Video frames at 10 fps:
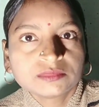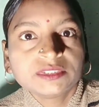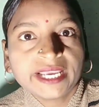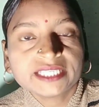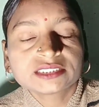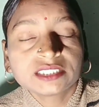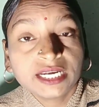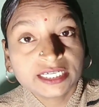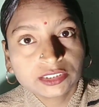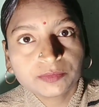Yes,
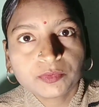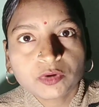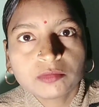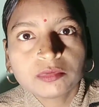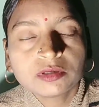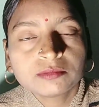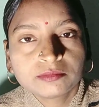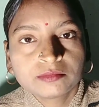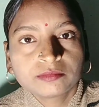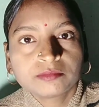it's a problem